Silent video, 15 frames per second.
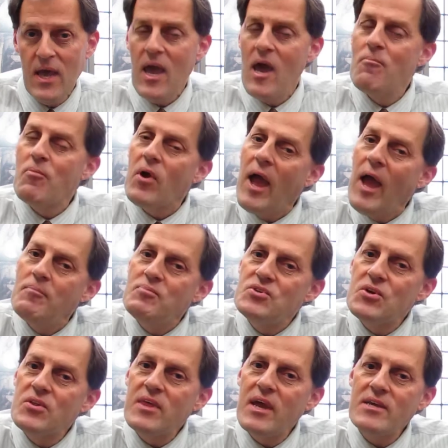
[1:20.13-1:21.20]
And perhaps
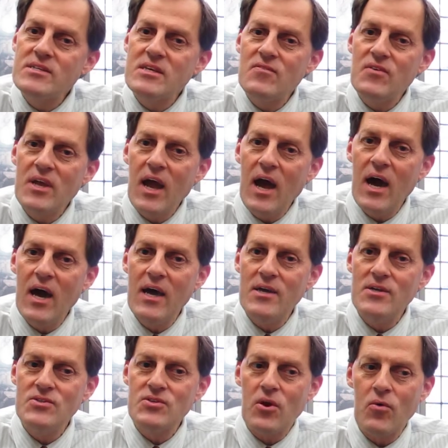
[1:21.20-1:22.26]
your Thanksgiving
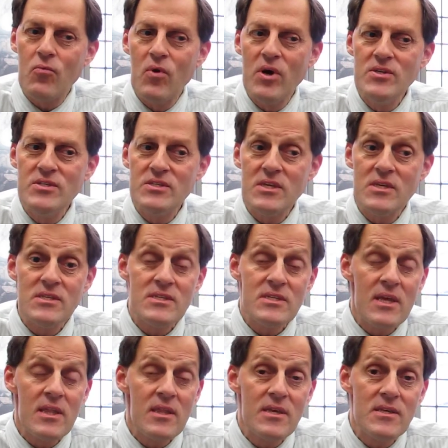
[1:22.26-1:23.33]
eyes are ones that
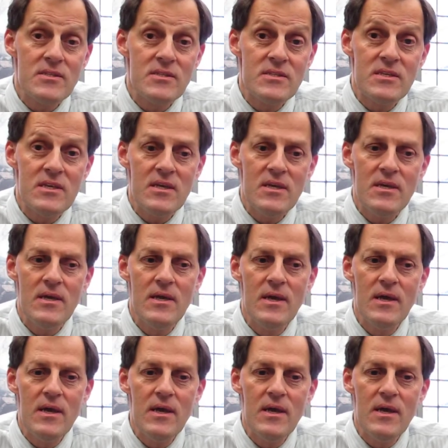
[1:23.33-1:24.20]
suddenly see